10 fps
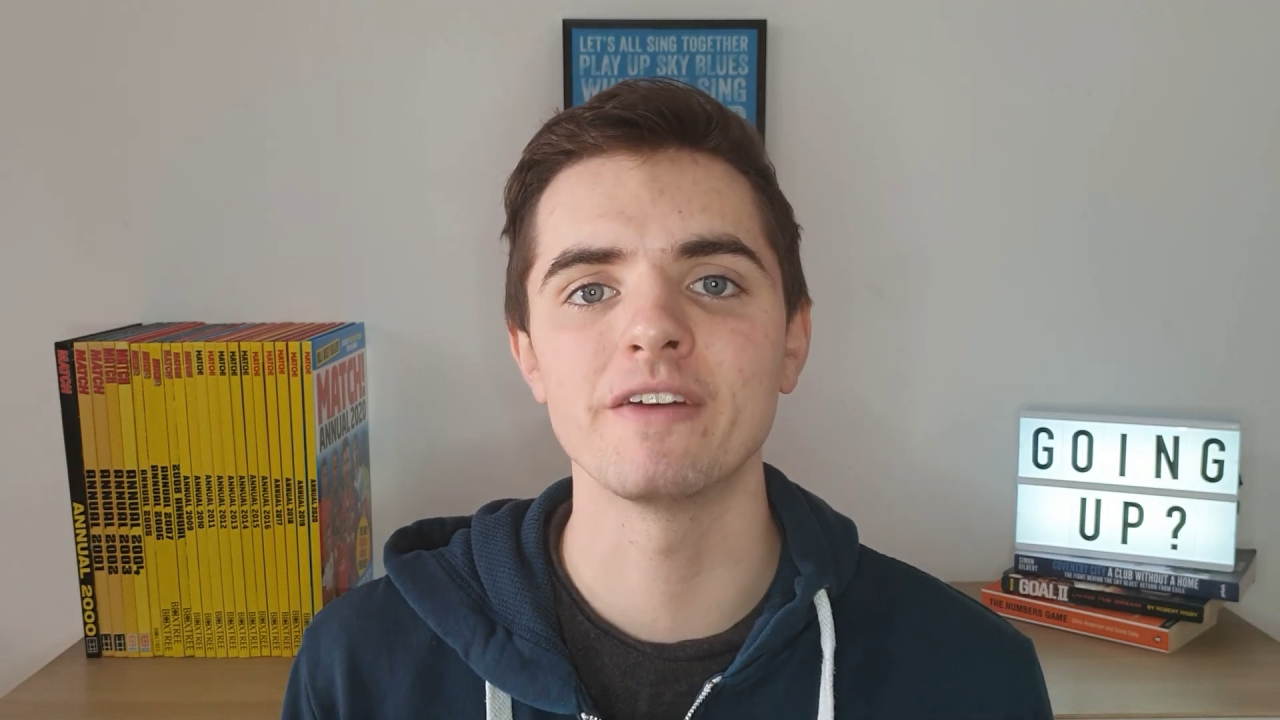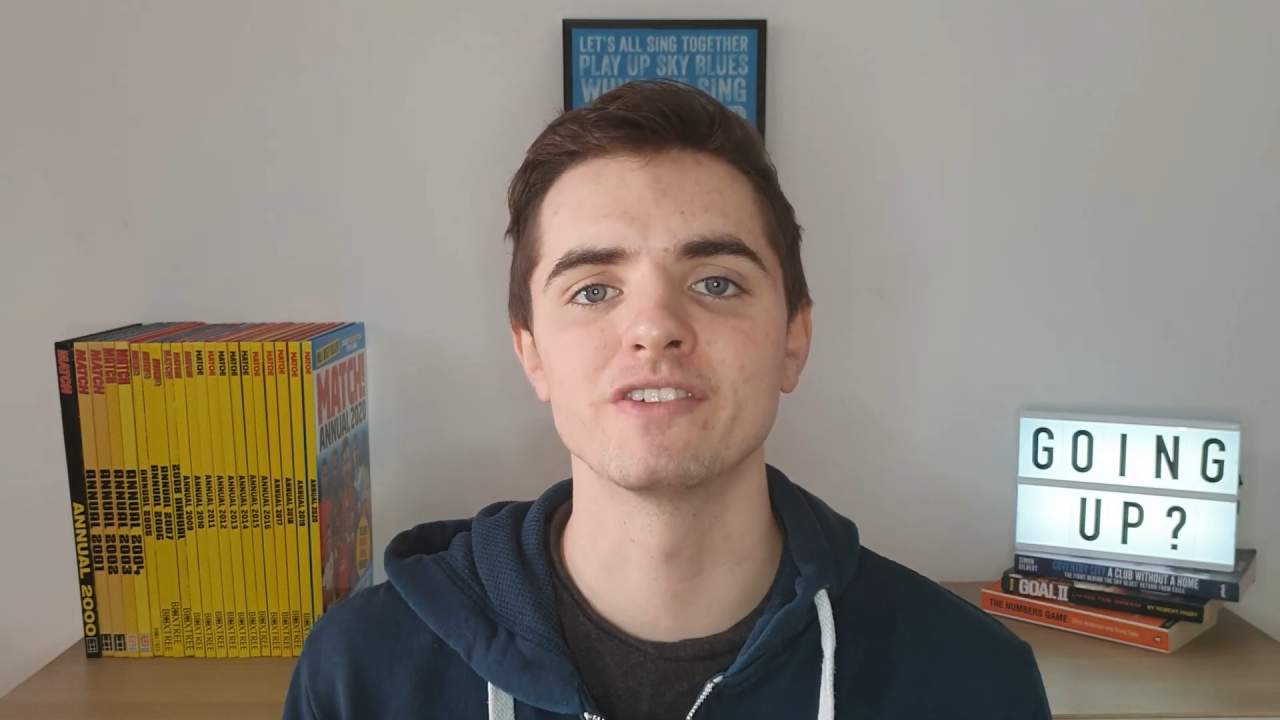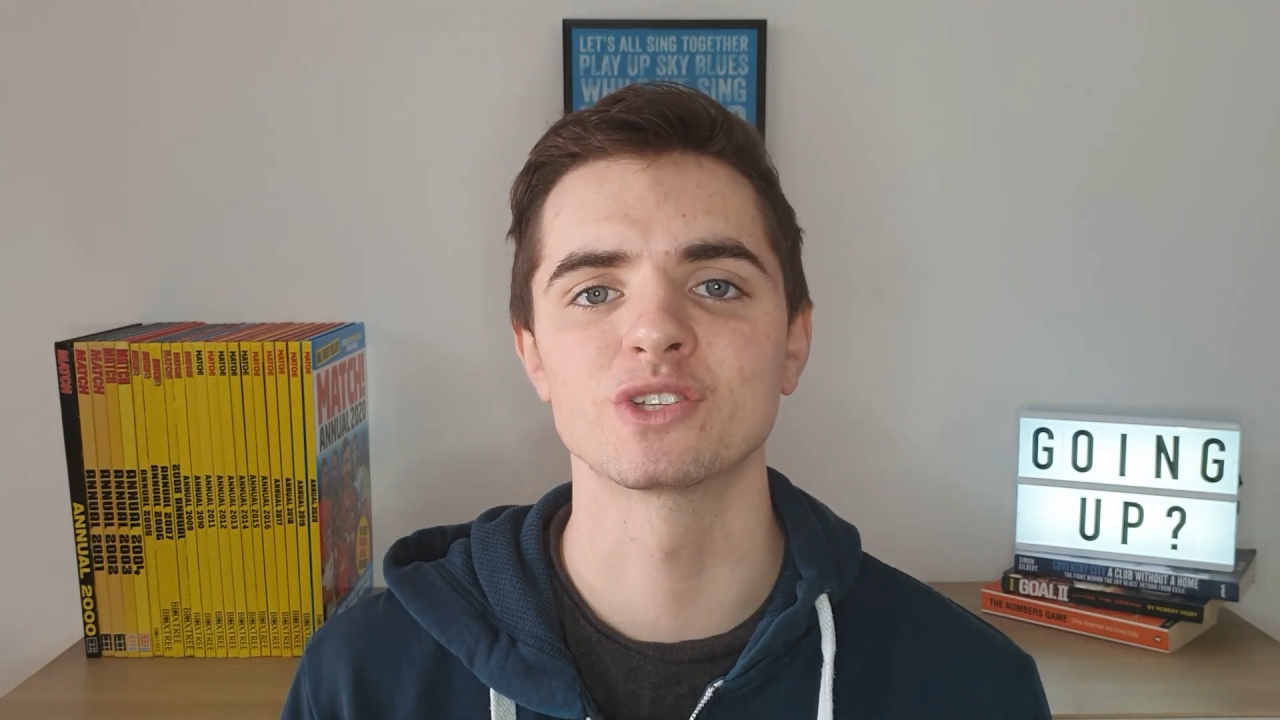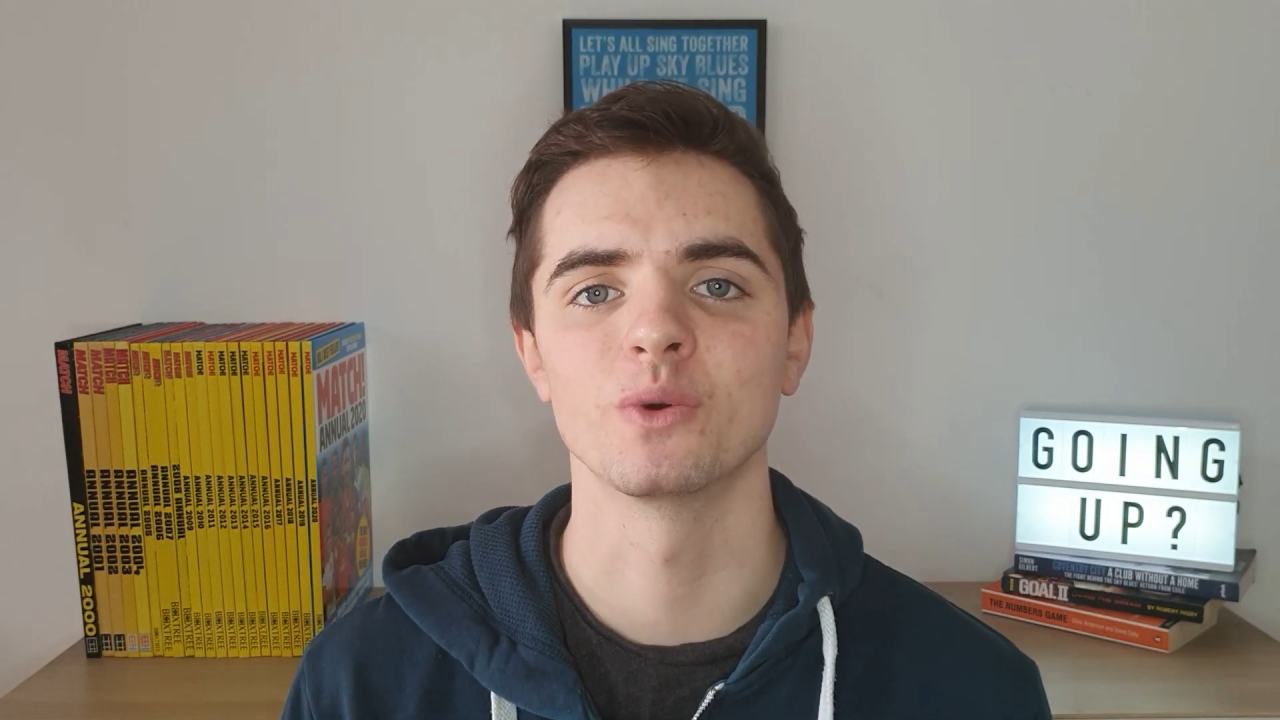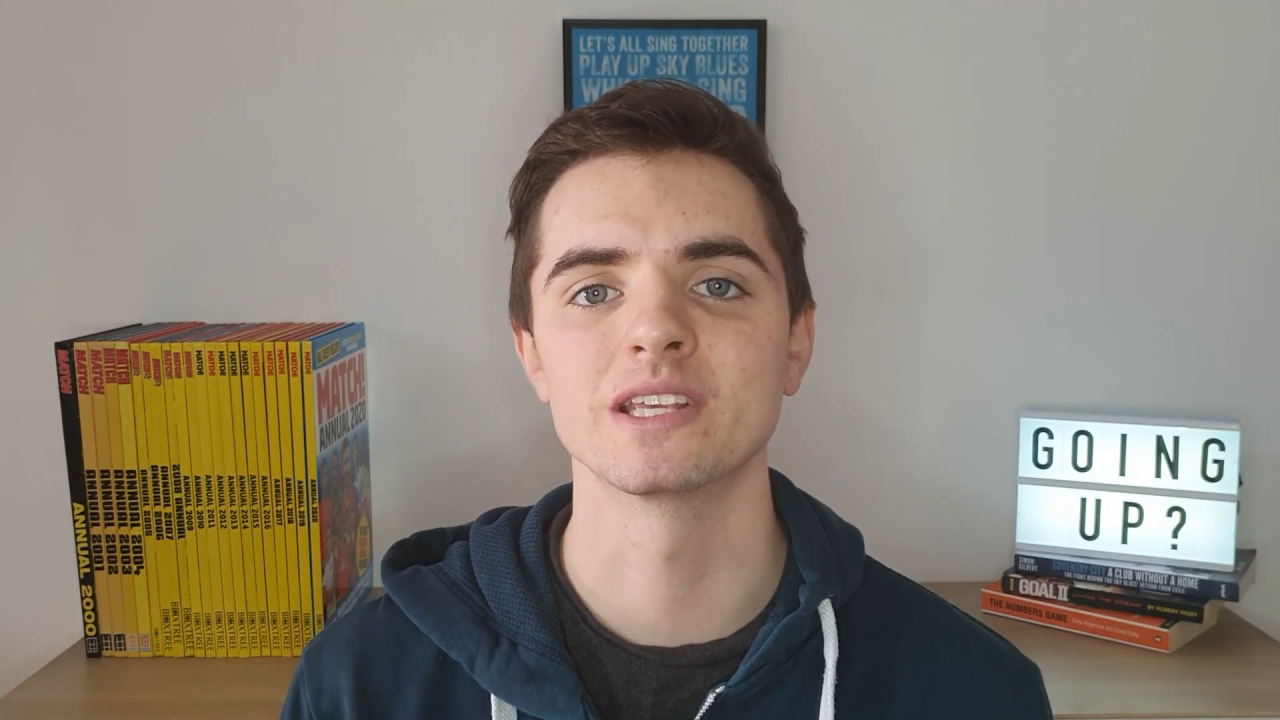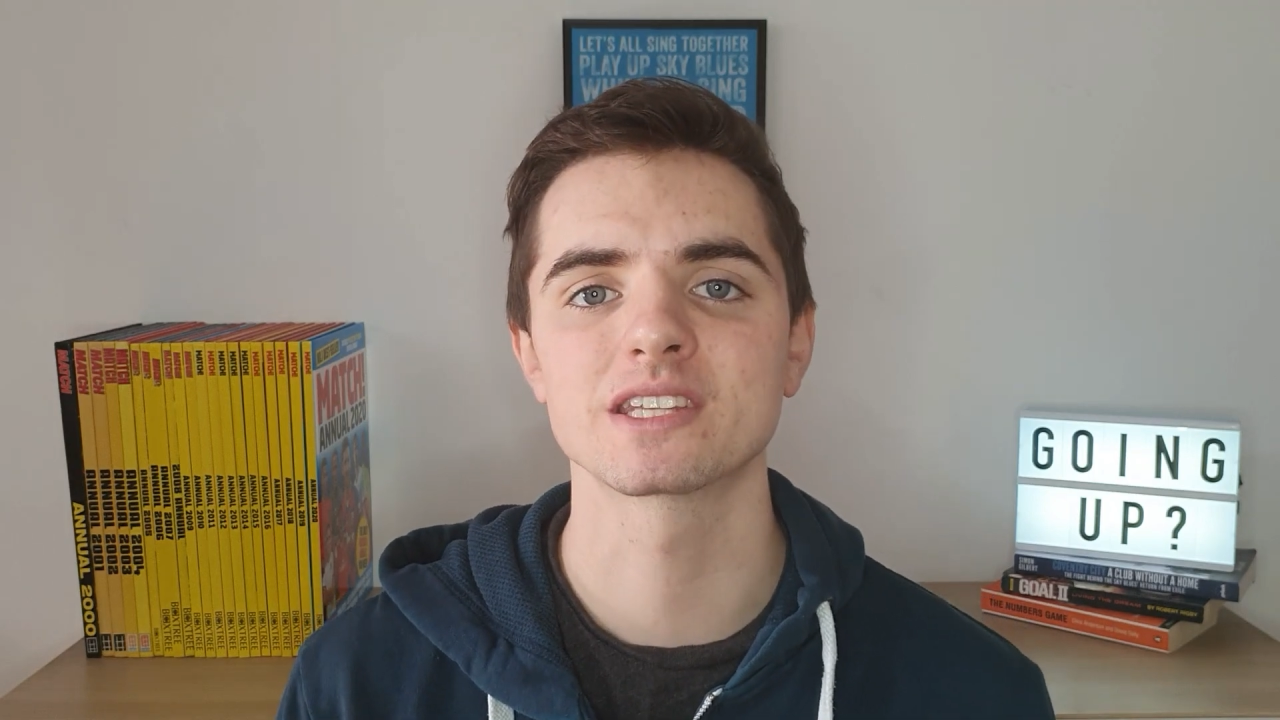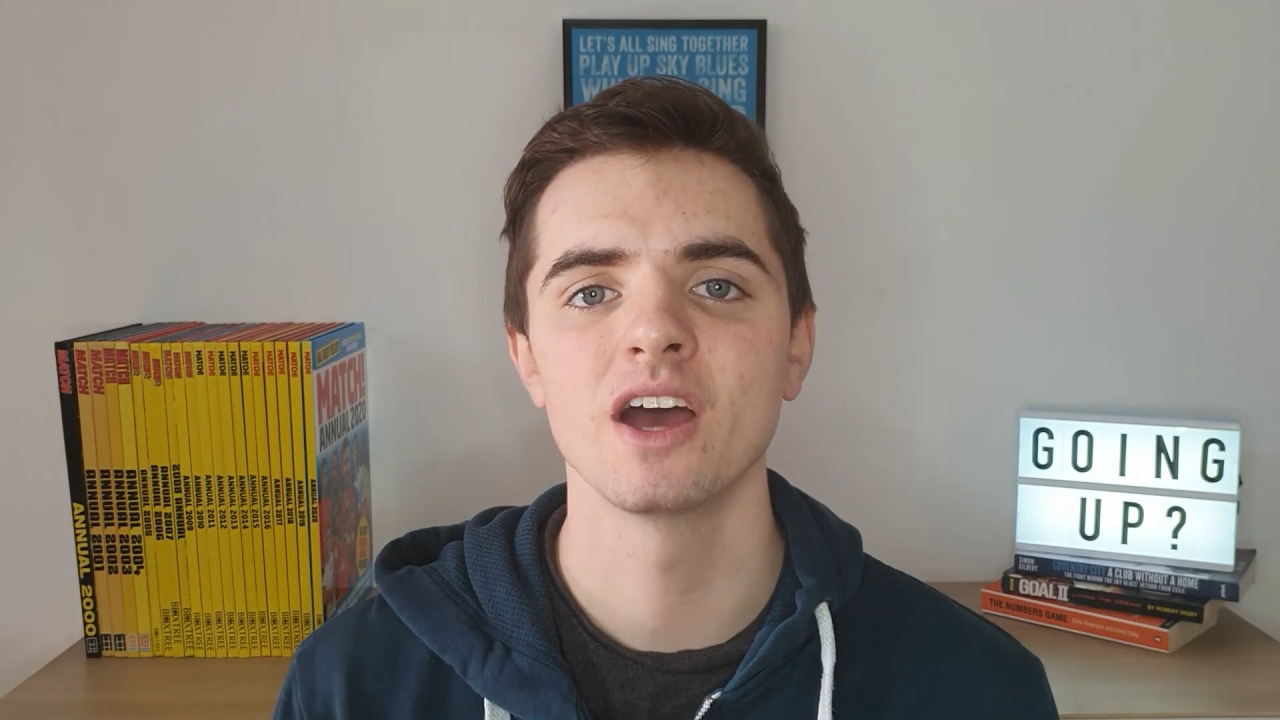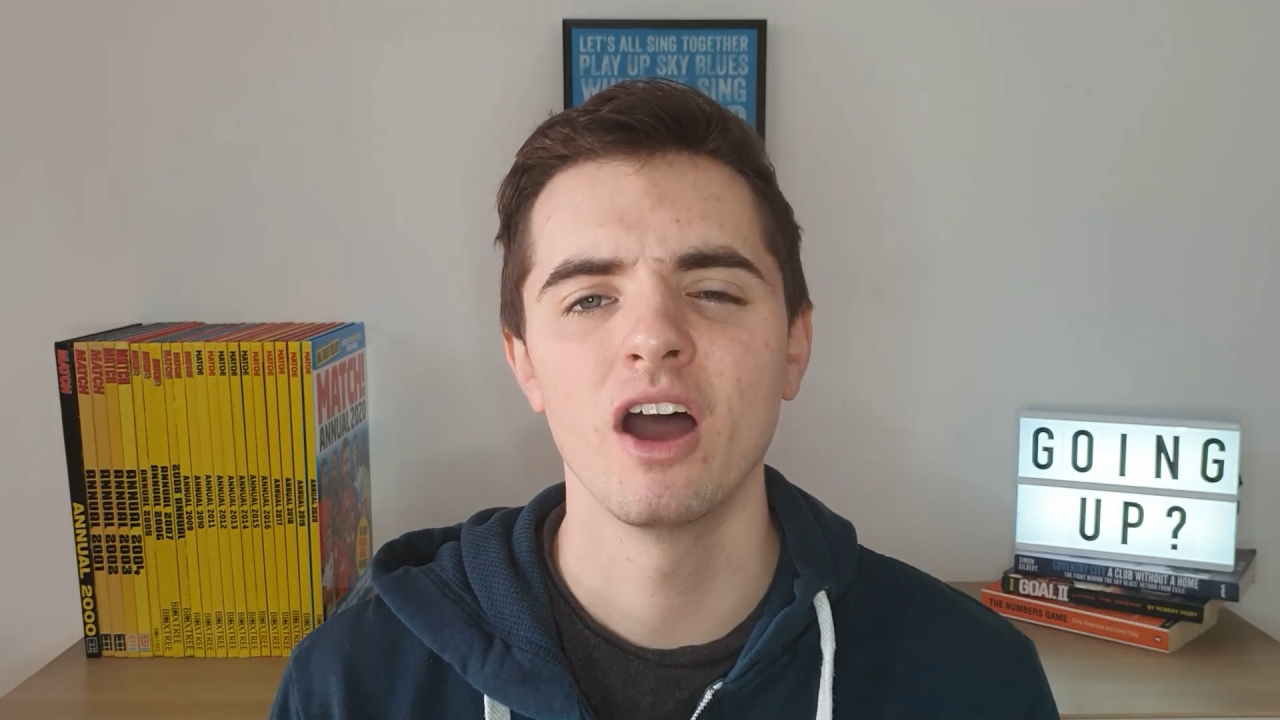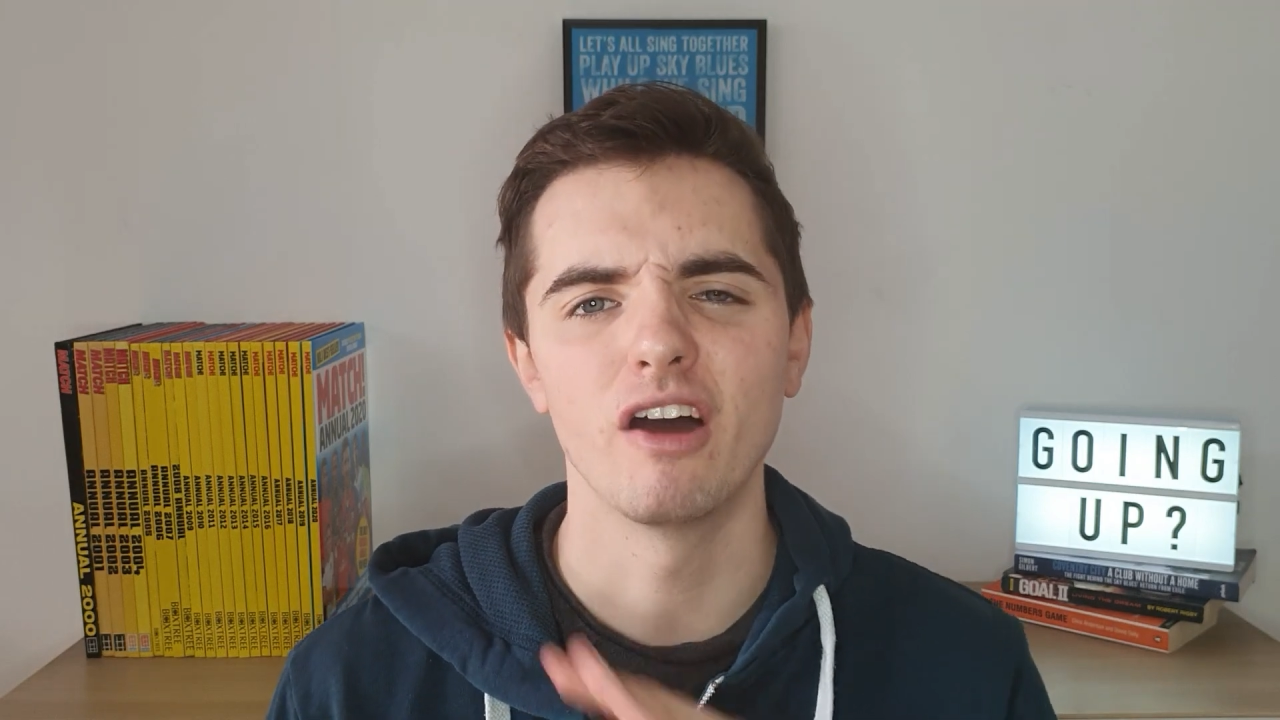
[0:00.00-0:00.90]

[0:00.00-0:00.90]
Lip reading: of a twist.